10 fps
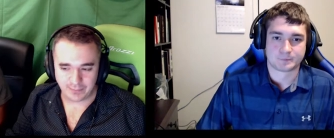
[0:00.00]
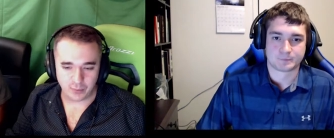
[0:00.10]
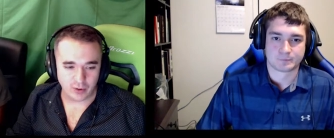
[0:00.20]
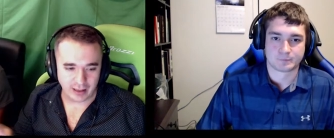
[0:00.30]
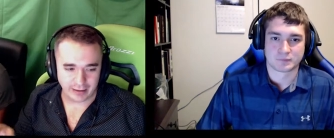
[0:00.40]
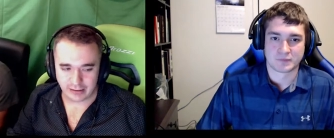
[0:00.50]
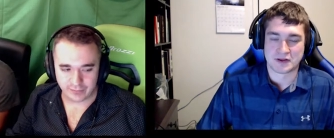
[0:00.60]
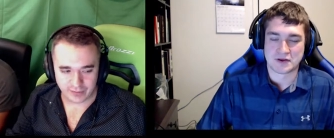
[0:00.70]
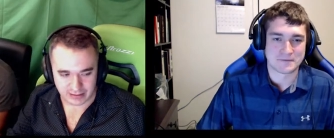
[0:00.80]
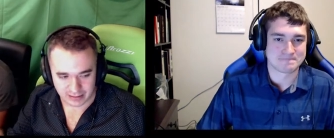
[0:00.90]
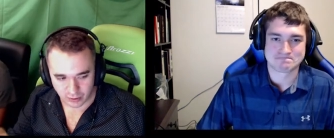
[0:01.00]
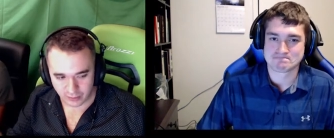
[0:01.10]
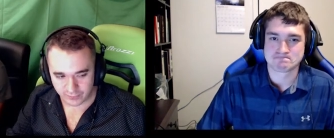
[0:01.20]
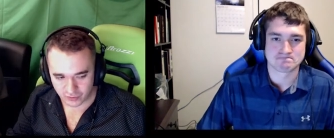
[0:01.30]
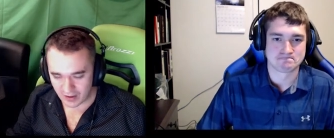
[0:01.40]
Speaker 1: point any of us
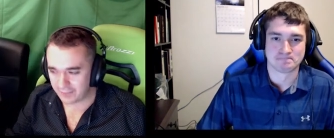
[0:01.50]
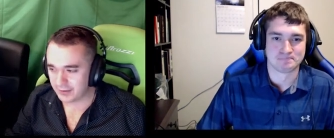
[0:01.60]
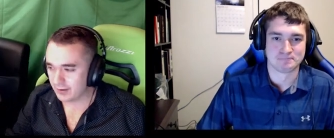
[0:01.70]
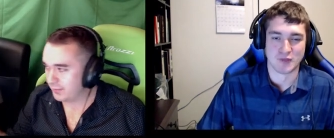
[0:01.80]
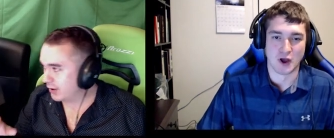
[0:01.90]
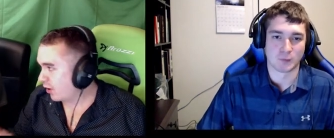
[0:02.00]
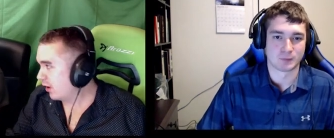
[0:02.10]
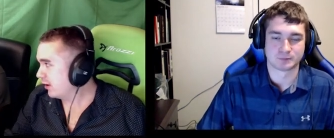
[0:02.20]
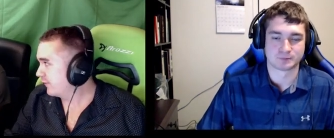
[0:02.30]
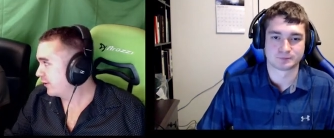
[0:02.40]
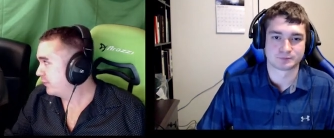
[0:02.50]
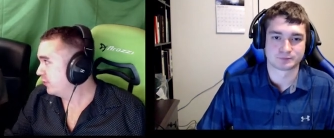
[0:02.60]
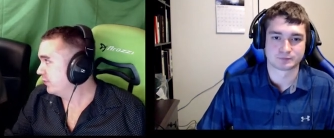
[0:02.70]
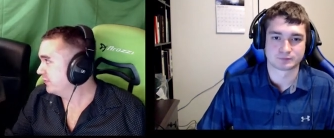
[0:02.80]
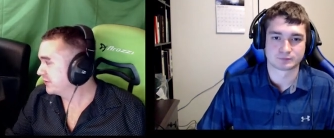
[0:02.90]
could have drafted among all of our
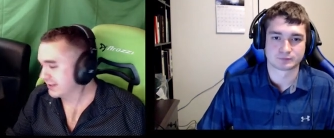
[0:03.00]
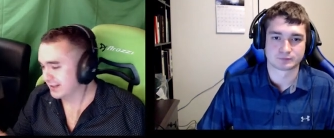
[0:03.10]
pools